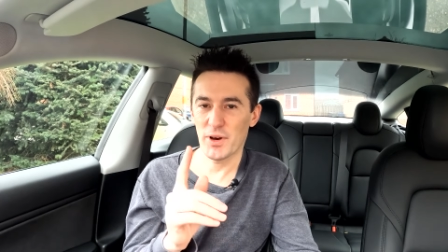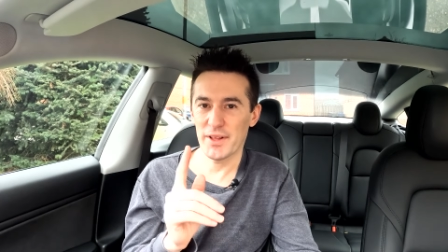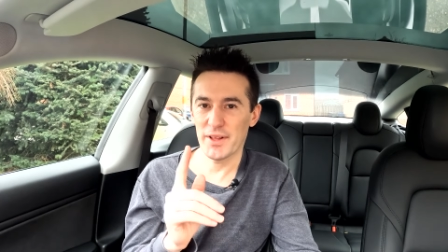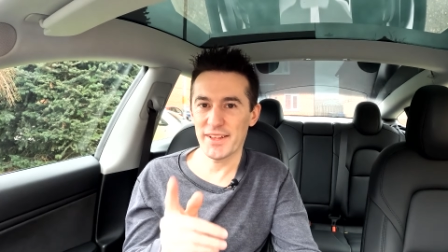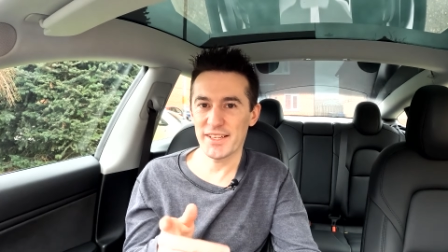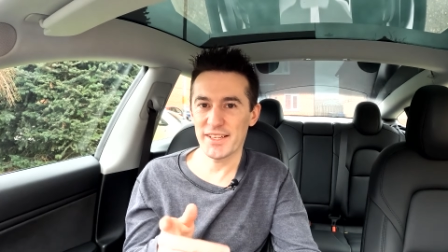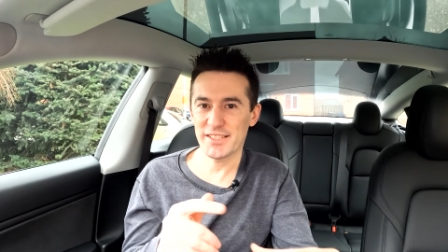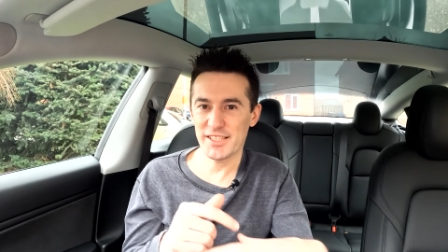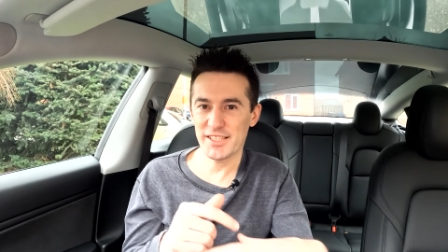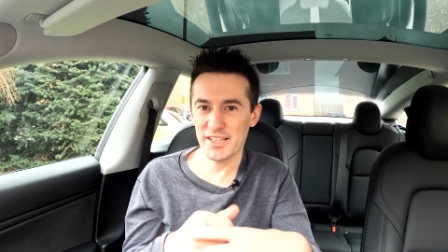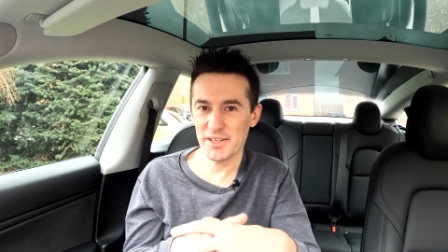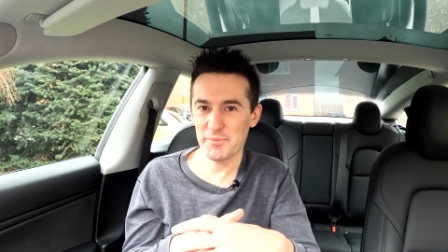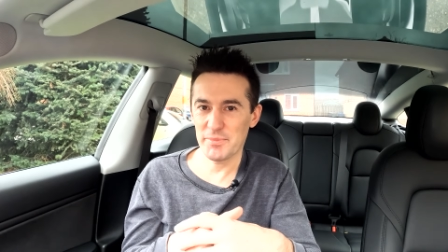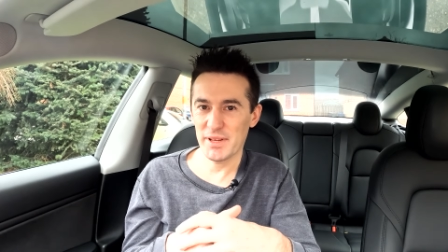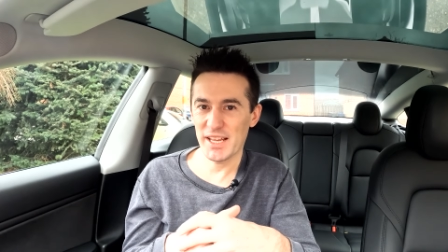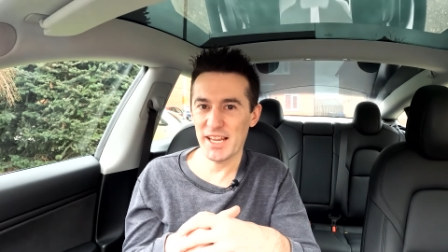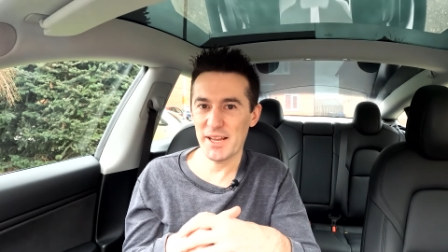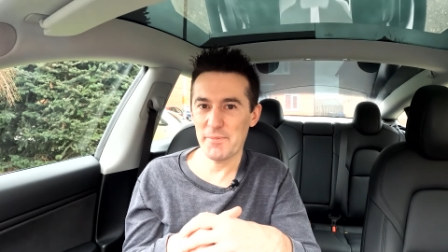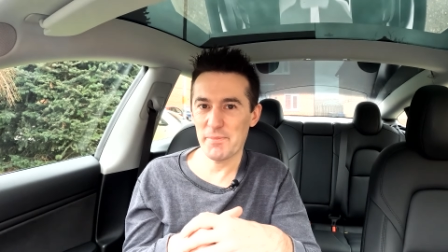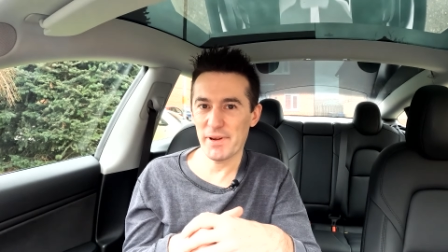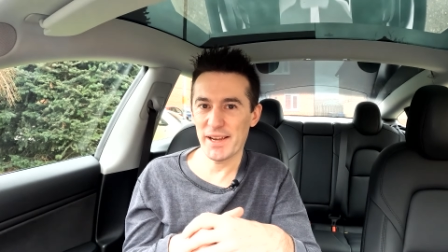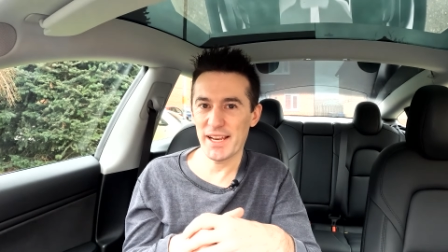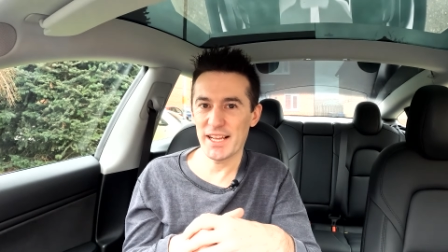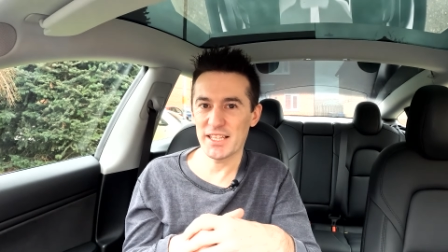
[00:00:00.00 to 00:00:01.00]
Well, that's going to
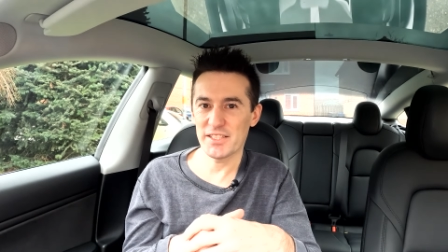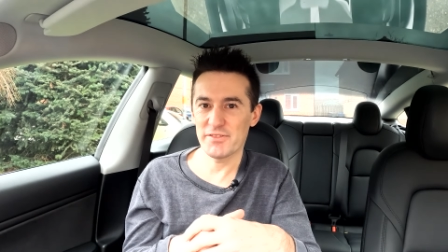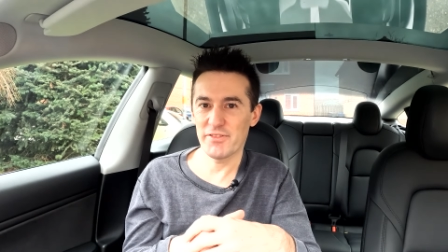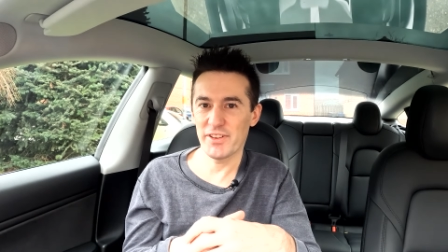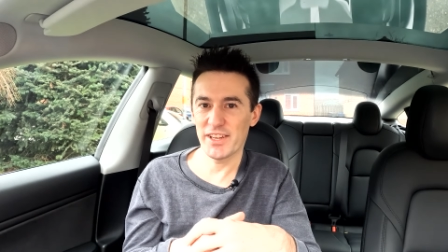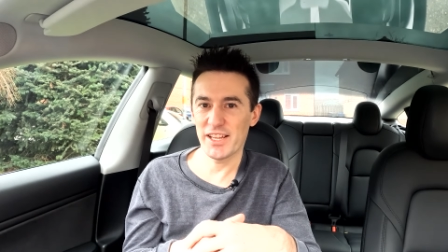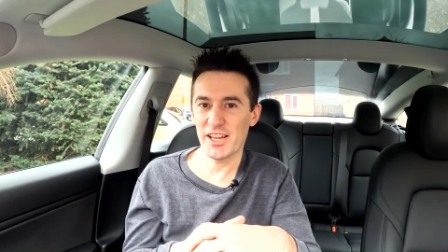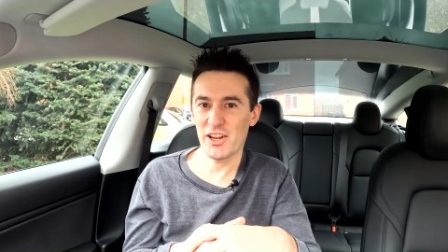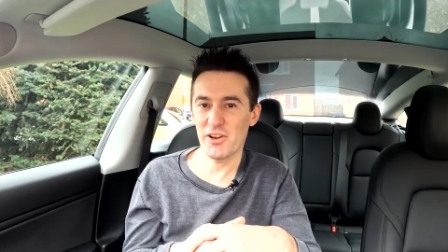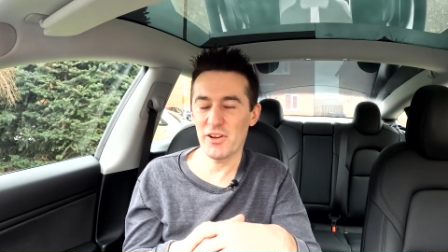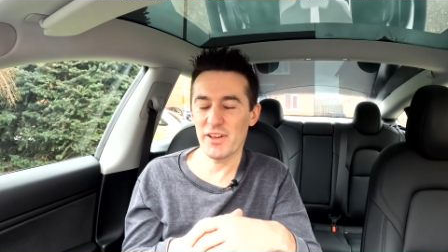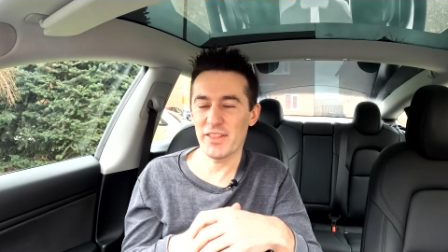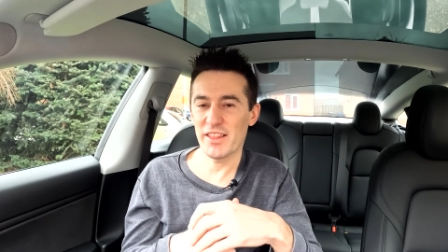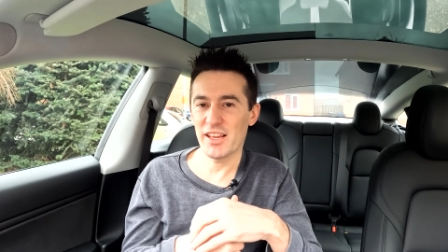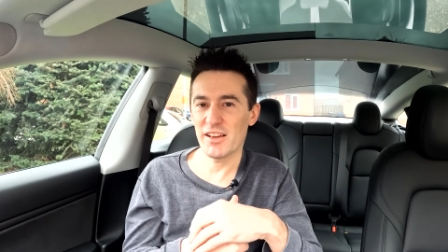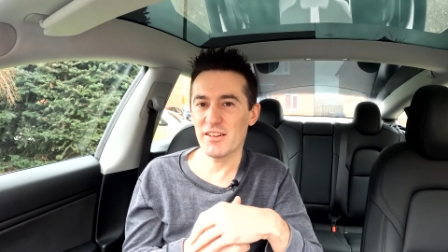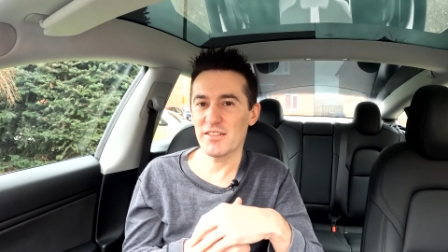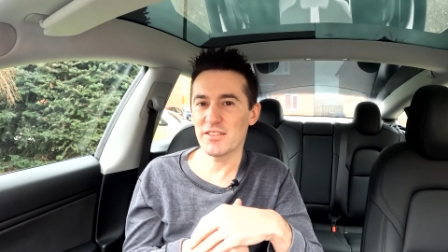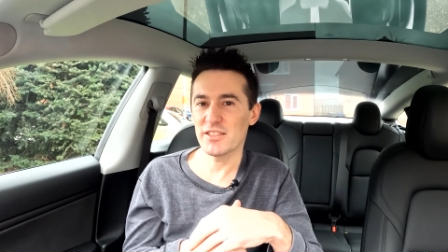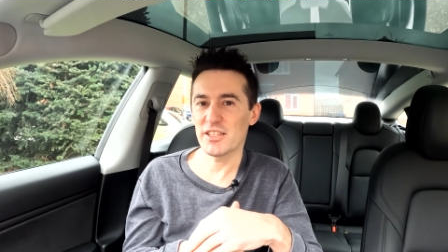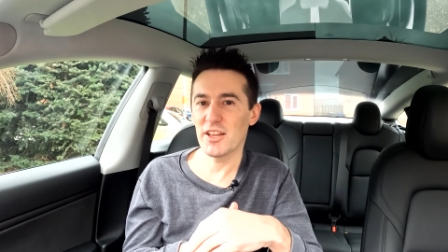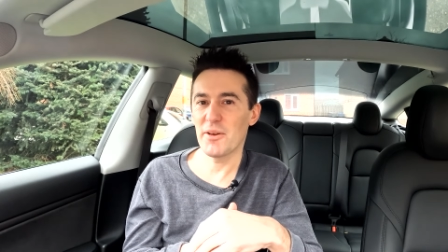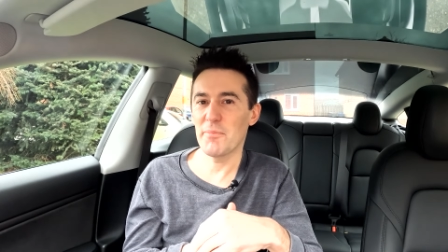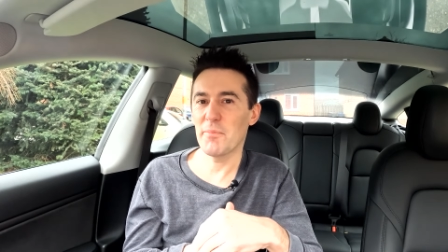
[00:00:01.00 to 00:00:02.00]
be in my next video, and the
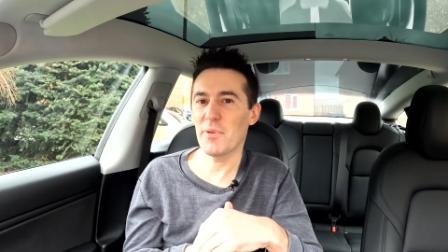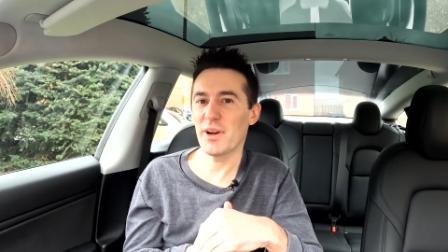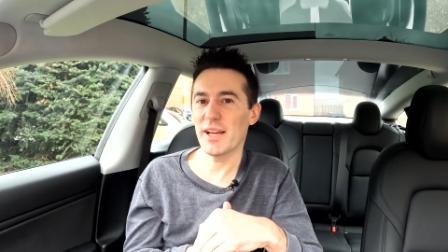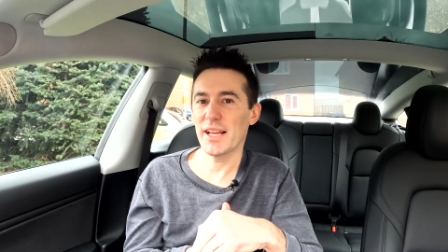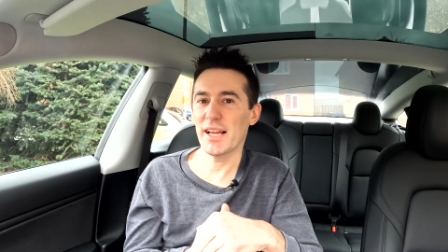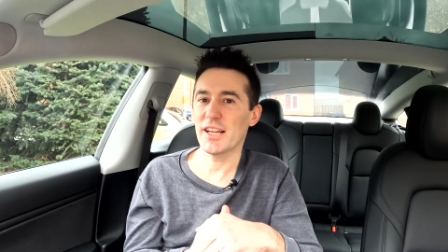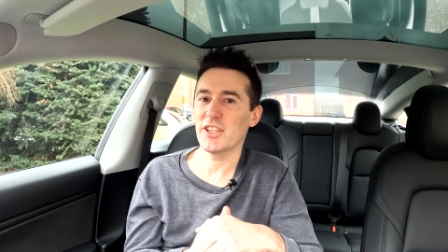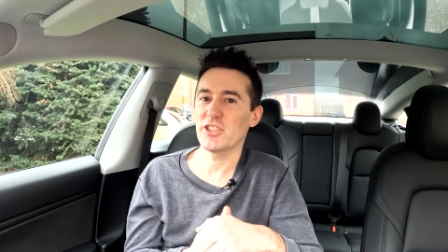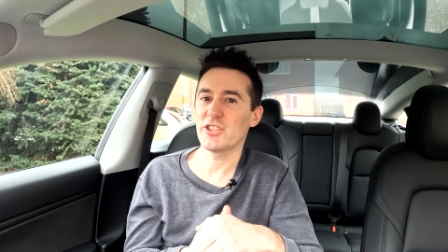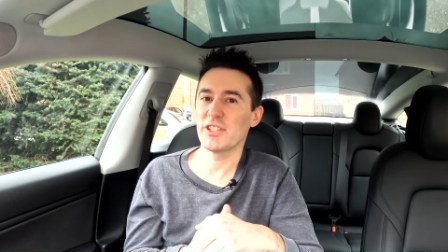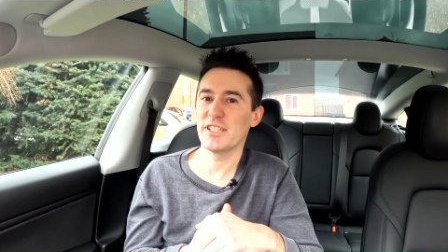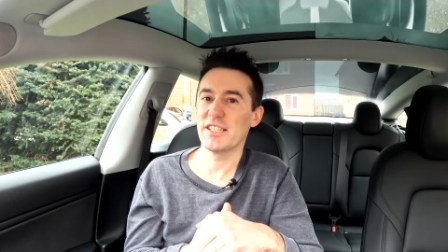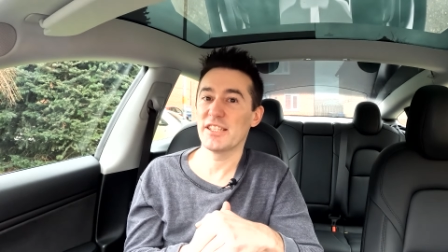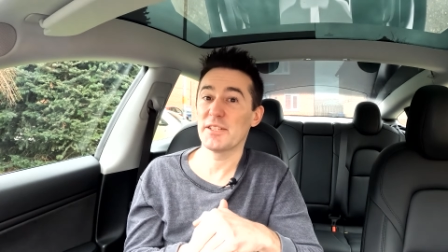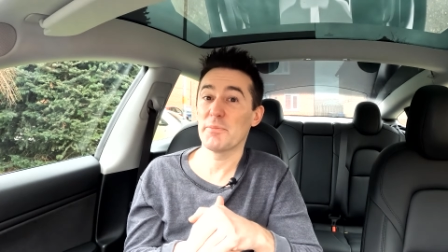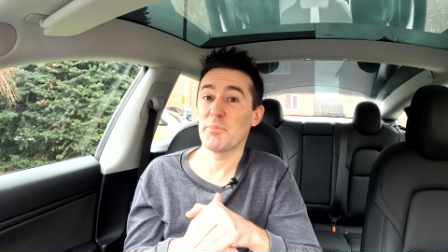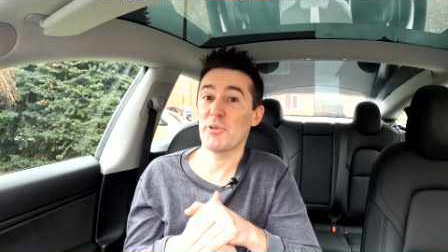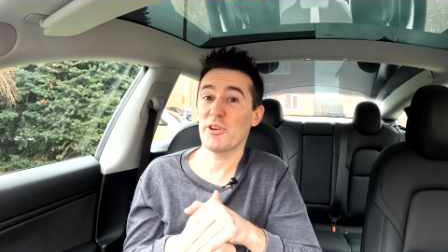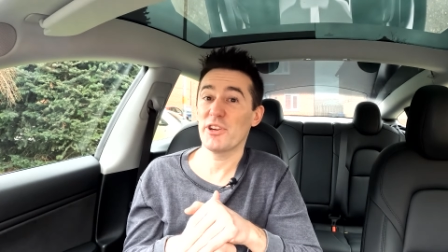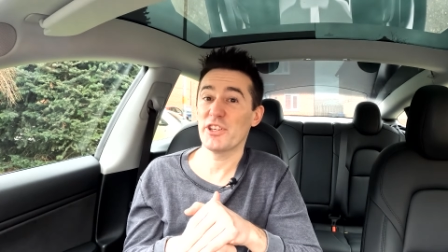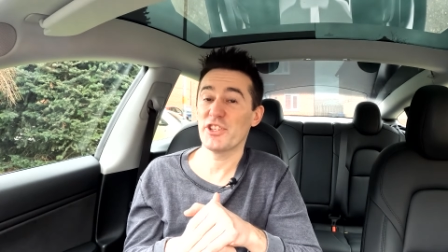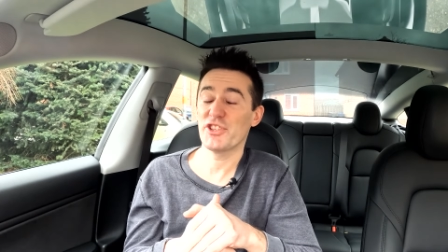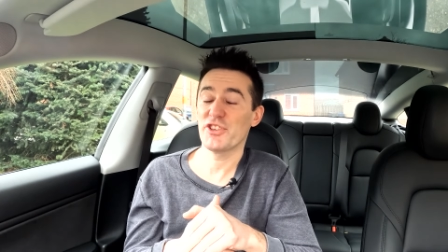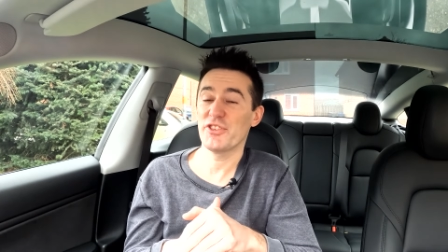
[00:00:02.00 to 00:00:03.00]
answer might actually
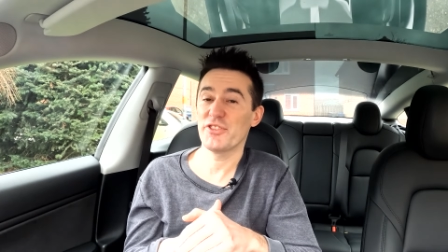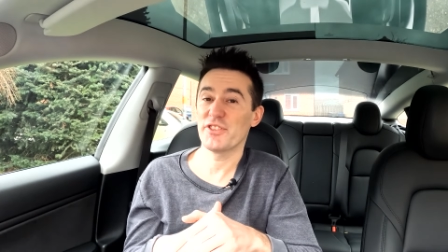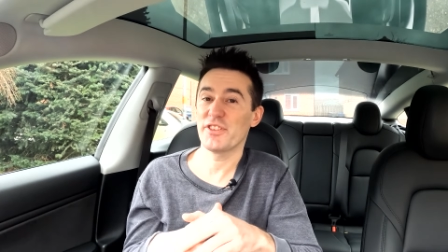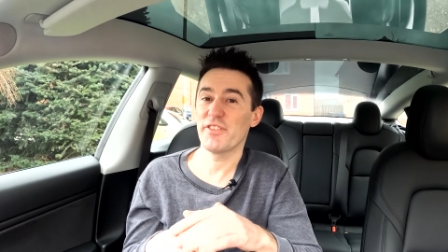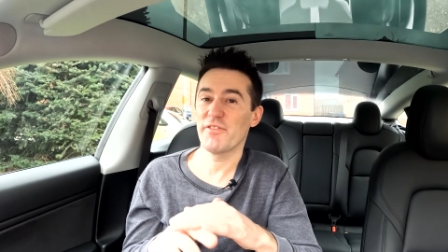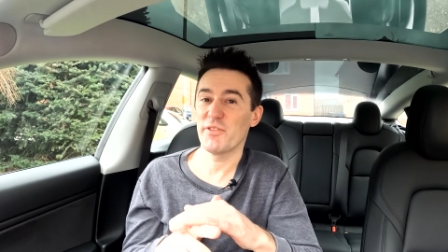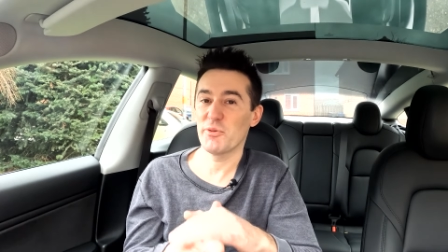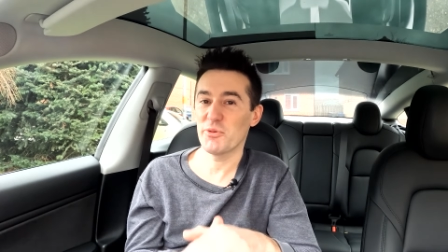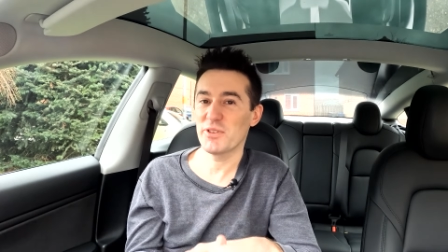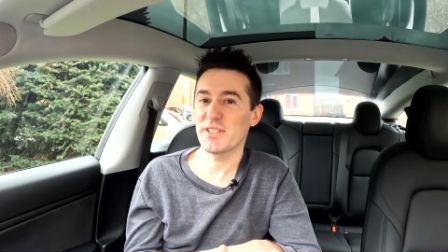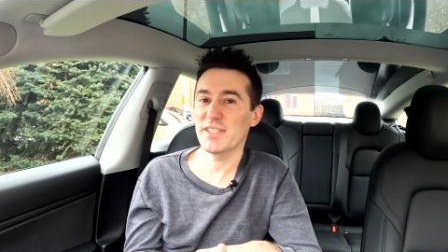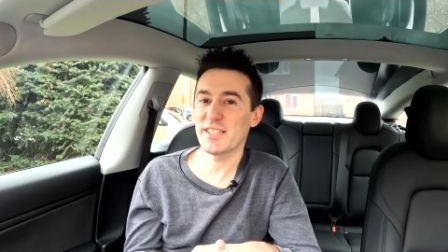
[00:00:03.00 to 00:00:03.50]
surprise you. So if you